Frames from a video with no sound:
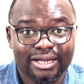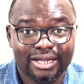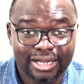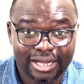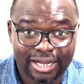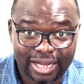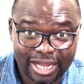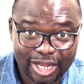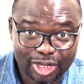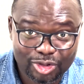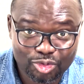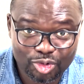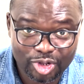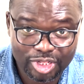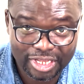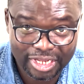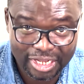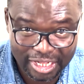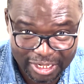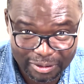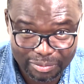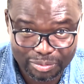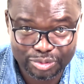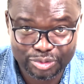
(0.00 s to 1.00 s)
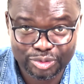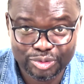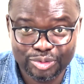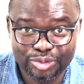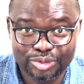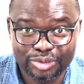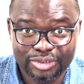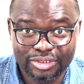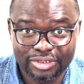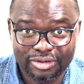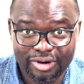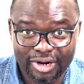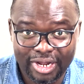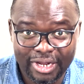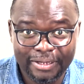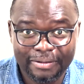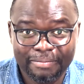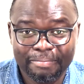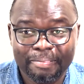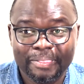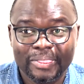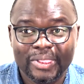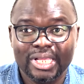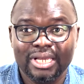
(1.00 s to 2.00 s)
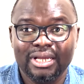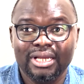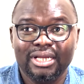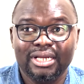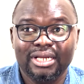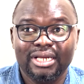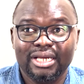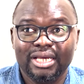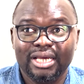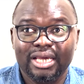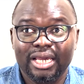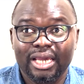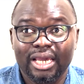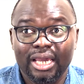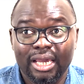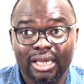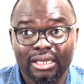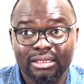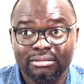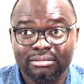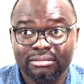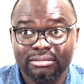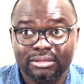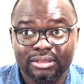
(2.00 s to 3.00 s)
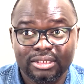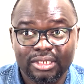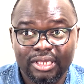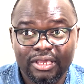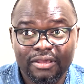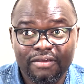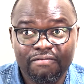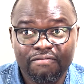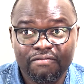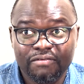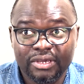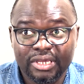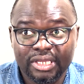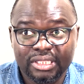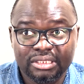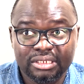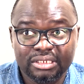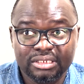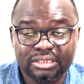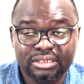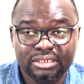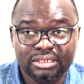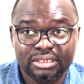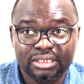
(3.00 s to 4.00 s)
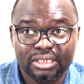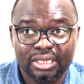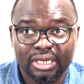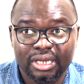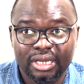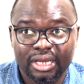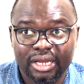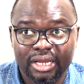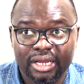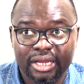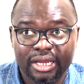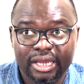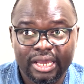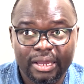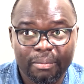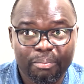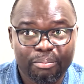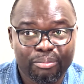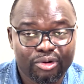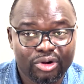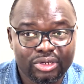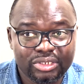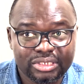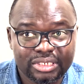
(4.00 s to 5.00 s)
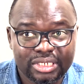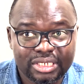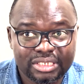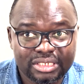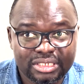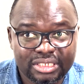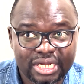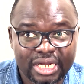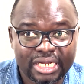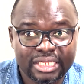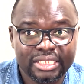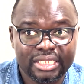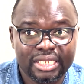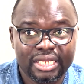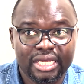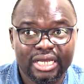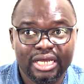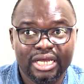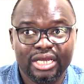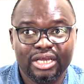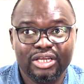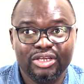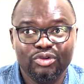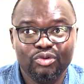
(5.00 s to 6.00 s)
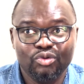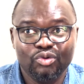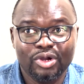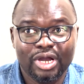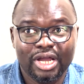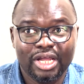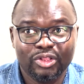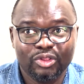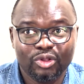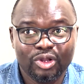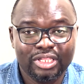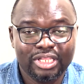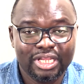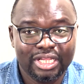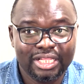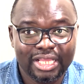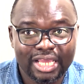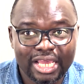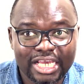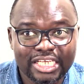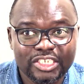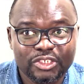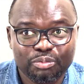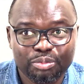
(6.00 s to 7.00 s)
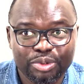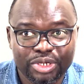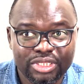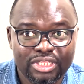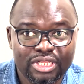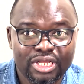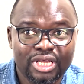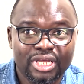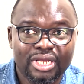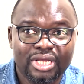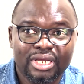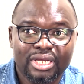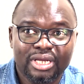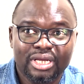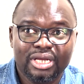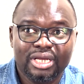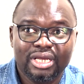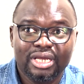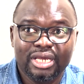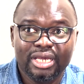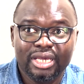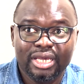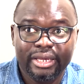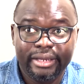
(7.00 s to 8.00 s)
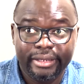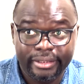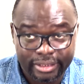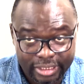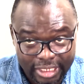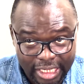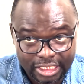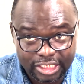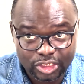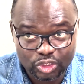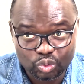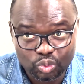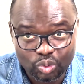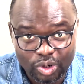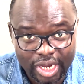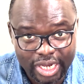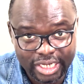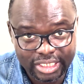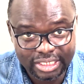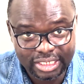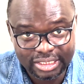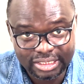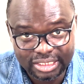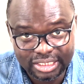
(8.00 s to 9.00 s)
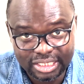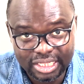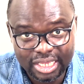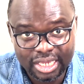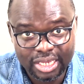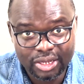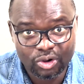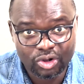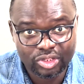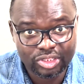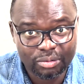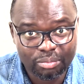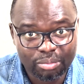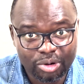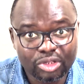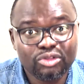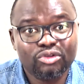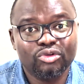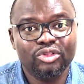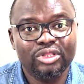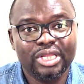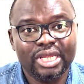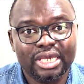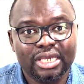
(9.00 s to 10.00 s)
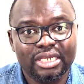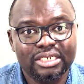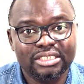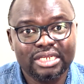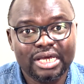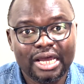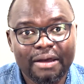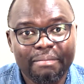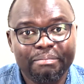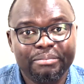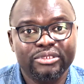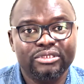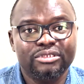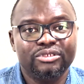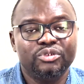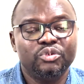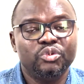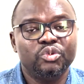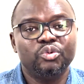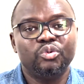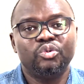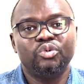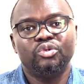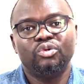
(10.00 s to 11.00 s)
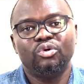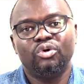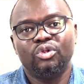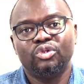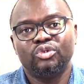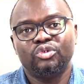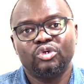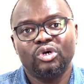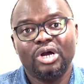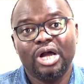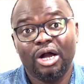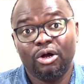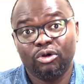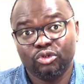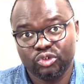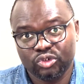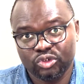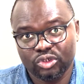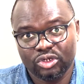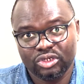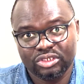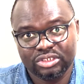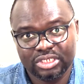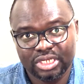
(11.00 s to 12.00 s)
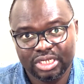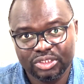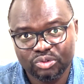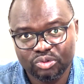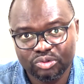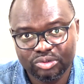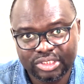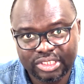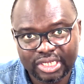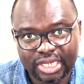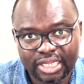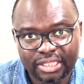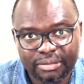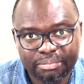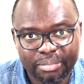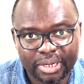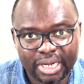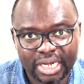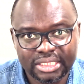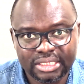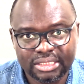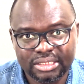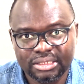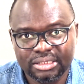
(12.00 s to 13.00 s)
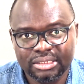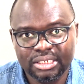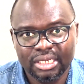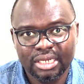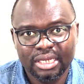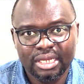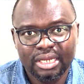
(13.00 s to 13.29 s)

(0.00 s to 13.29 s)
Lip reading: can actually help you, right? And if it is a process that you are not an expert, and that is why the delay or the bottleneck is happening, you could also outsource that to third-party